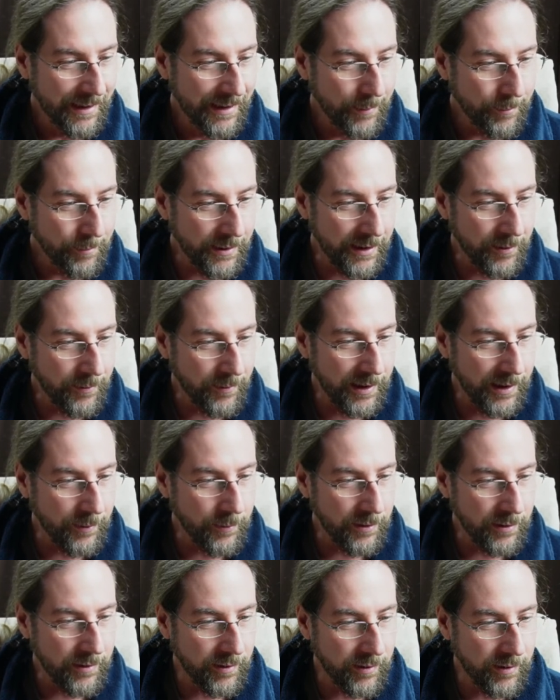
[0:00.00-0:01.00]
By the way,
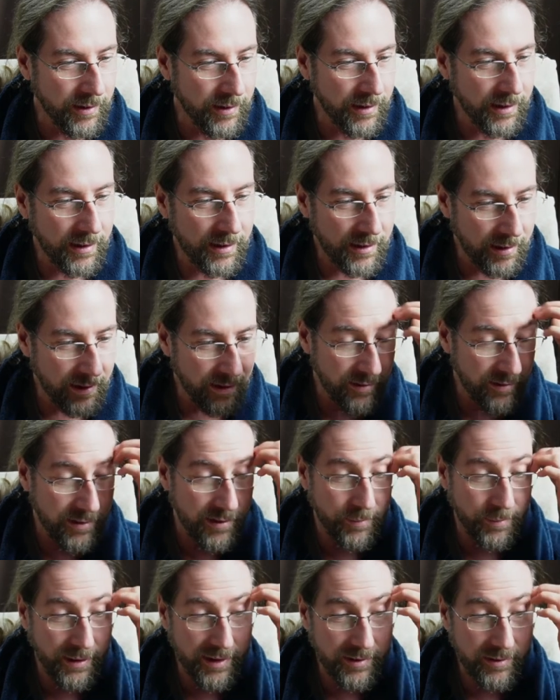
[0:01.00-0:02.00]
what do you think is the
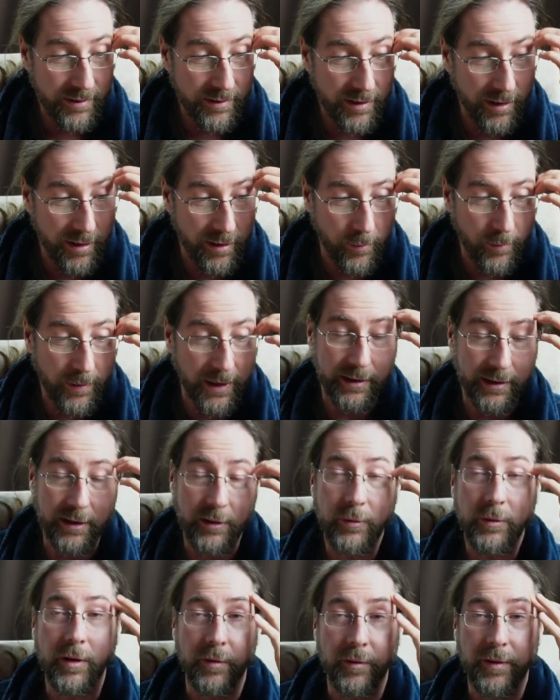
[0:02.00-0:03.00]
best car? Well, you
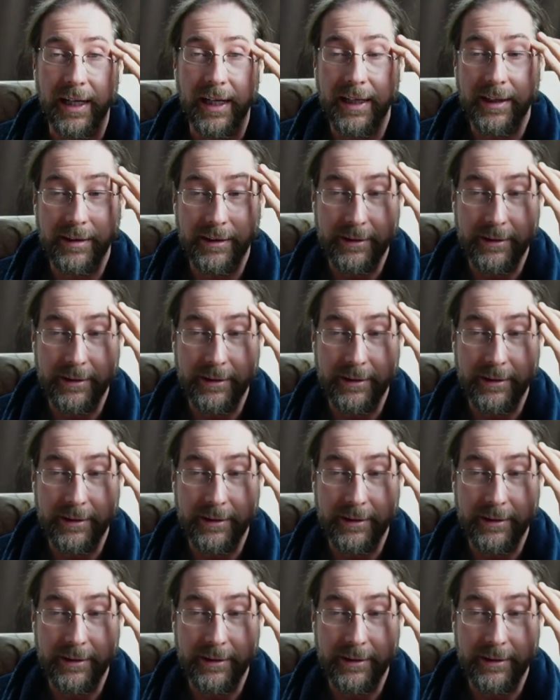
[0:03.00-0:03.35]
know that.